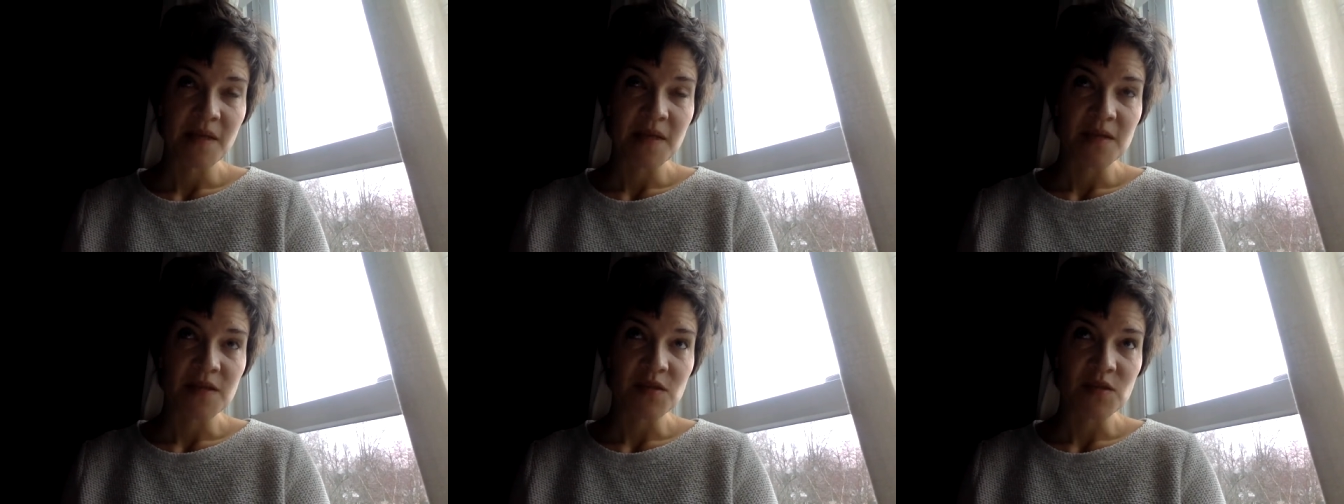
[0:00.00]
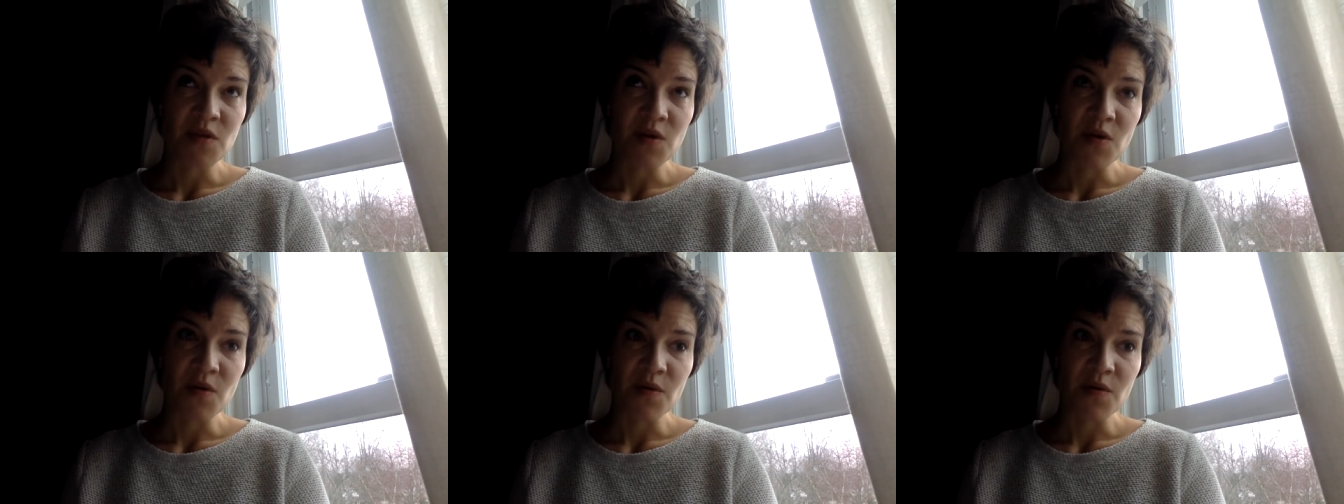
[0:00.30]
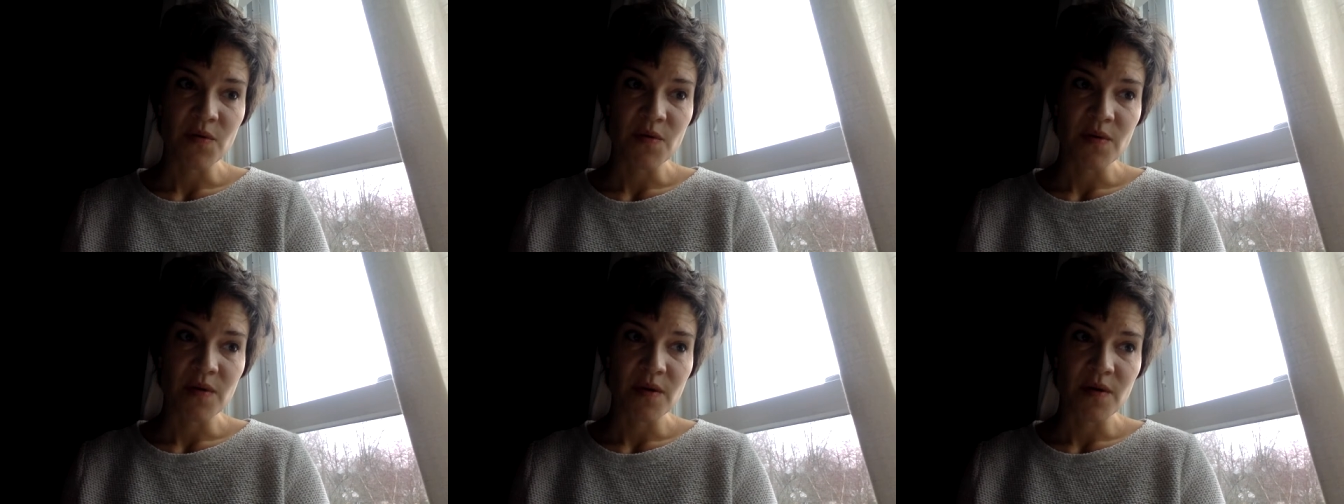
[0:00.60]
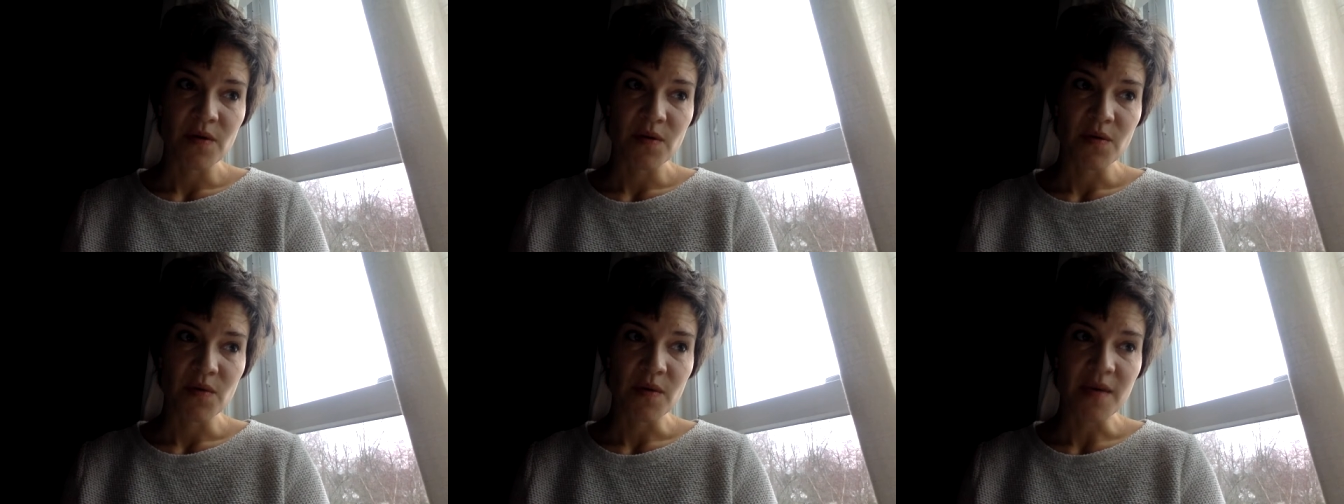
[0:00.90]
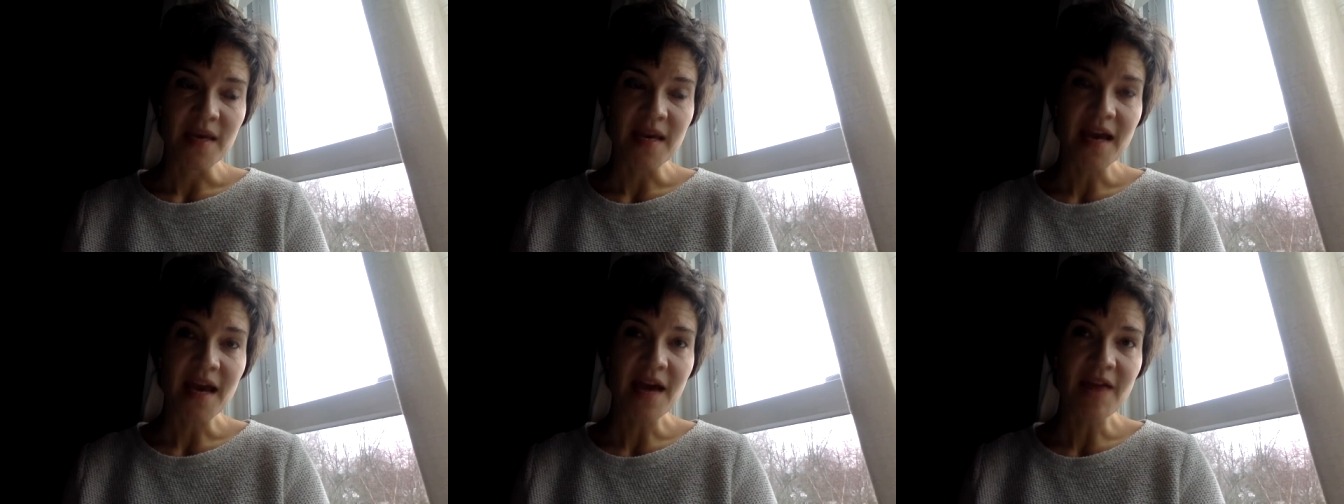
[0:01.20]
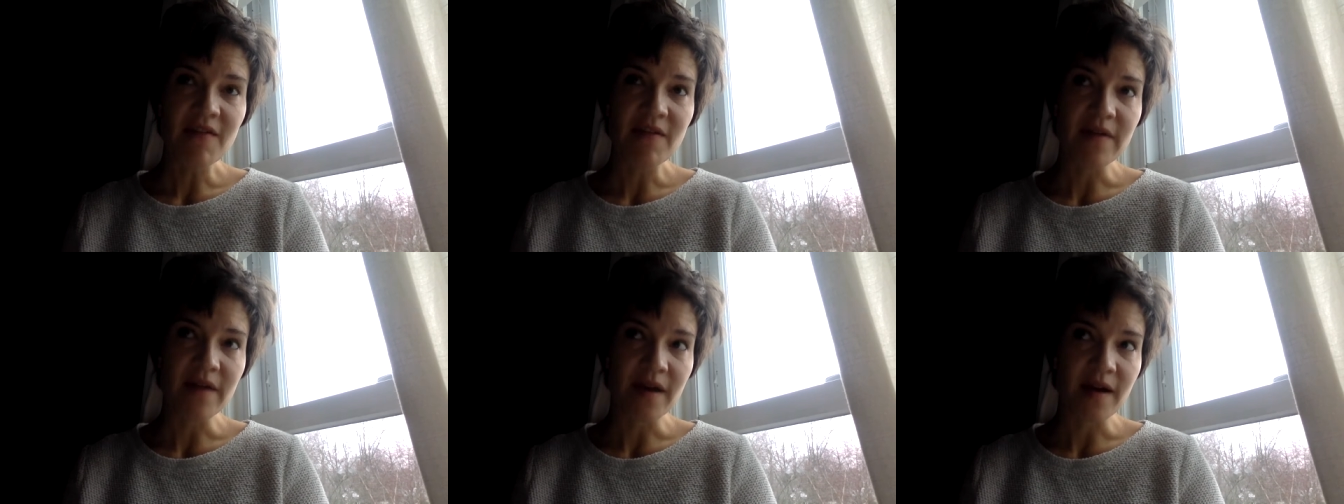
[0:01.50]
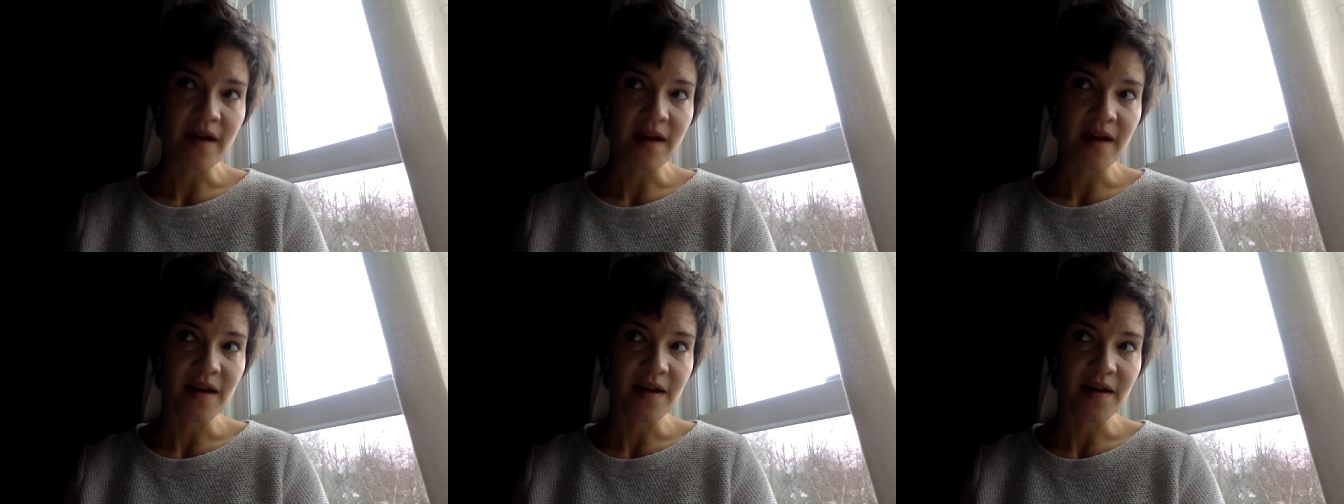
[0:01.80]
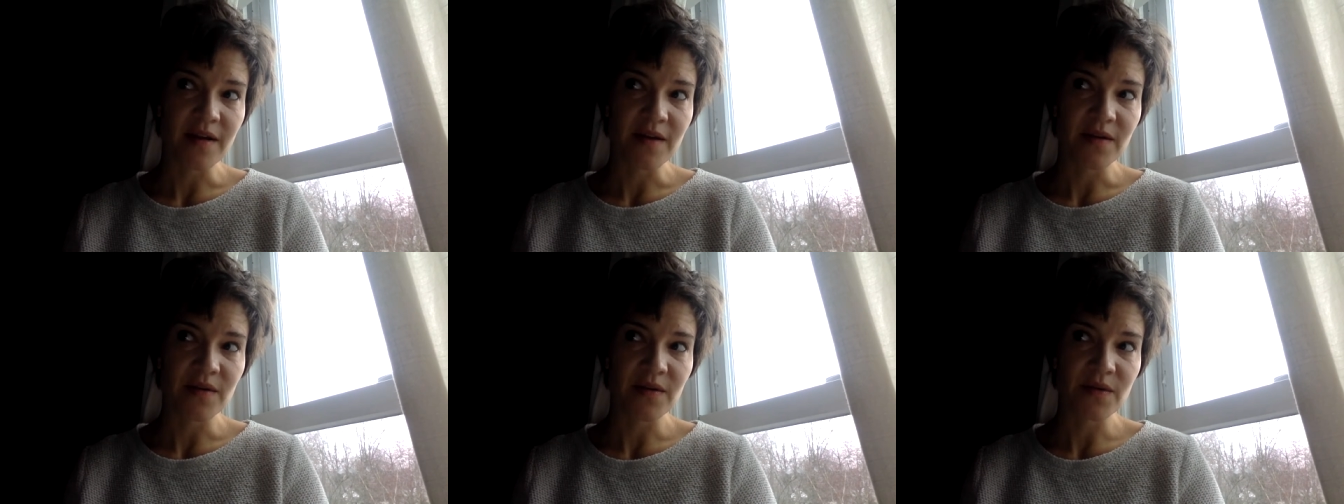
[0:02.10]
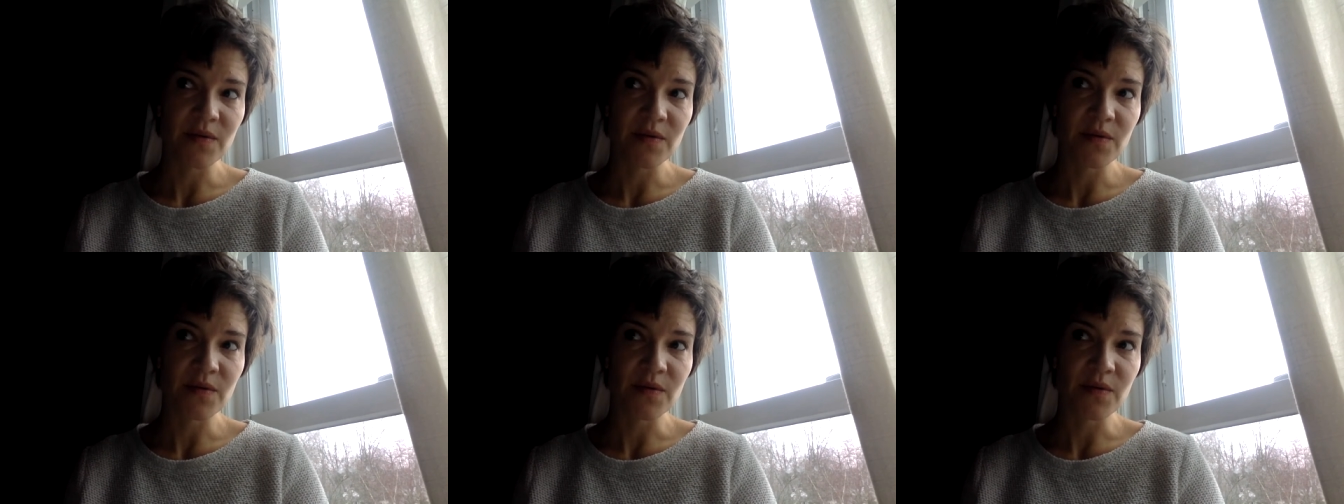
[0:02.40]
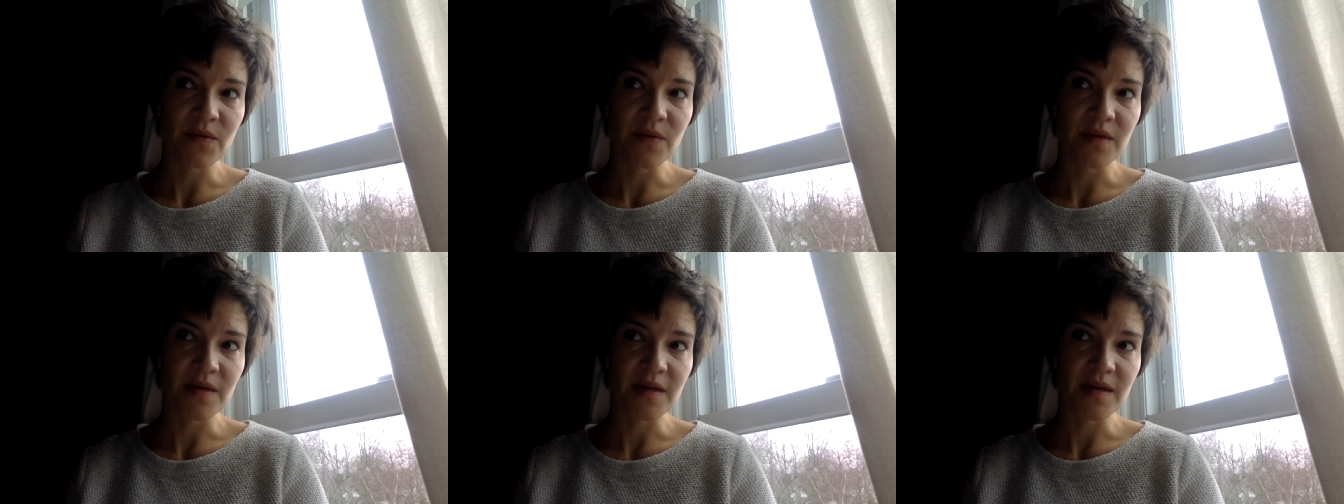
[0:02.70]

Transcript: So we have a God who